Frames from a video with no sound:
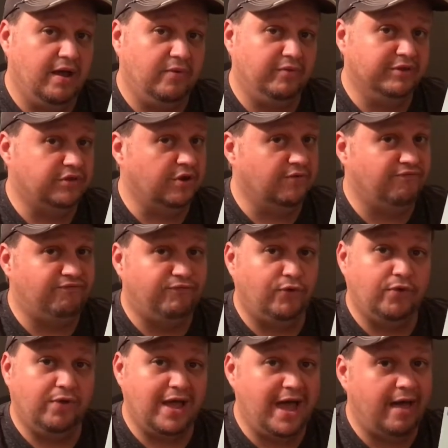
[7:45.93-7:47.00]
with their
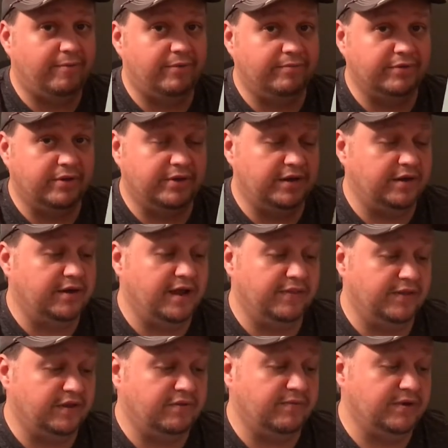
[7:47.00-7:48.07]
full albums on there. Now
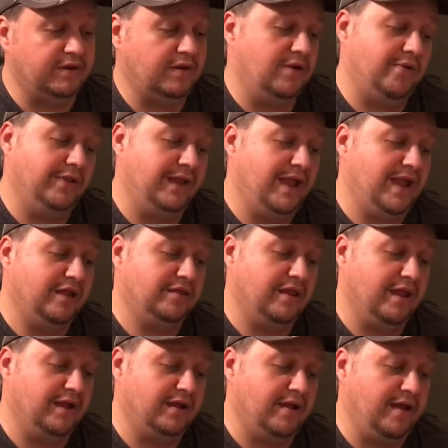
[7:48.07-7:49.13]
this one only has
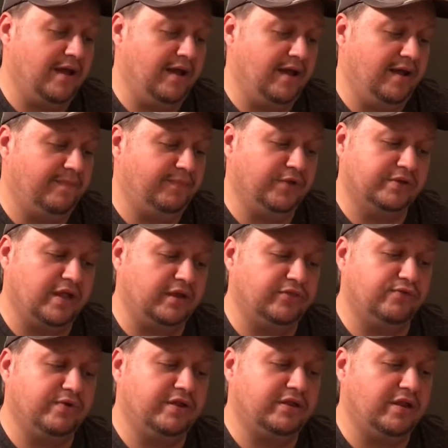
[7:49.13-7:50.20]
looks like
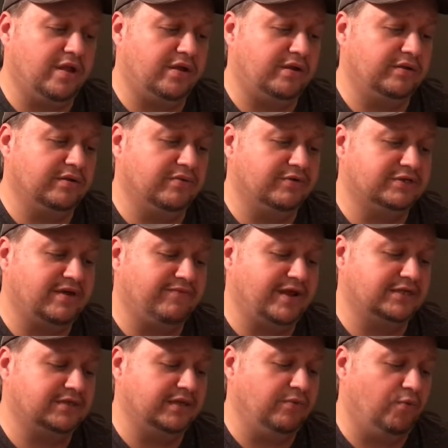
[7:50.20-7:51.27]
3 songs, which I've
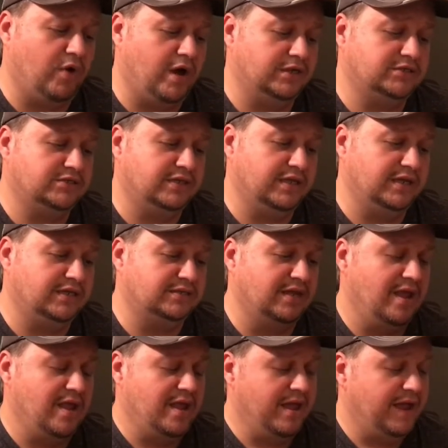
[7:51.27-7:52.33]
actually watched this.
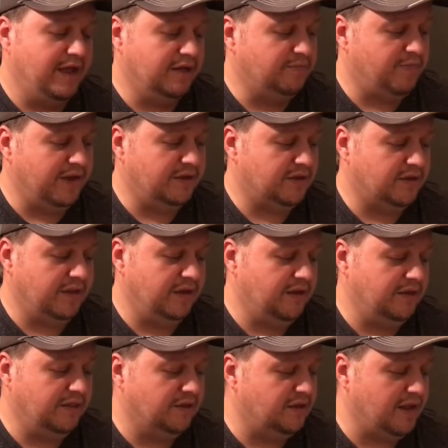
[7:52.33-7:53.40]
It's
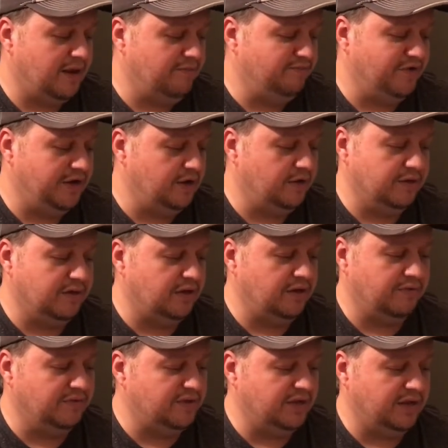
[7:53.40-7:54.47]
basically the same videos that
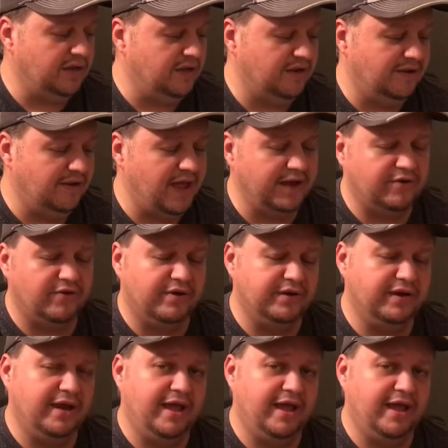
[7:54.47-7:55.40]
you would see like on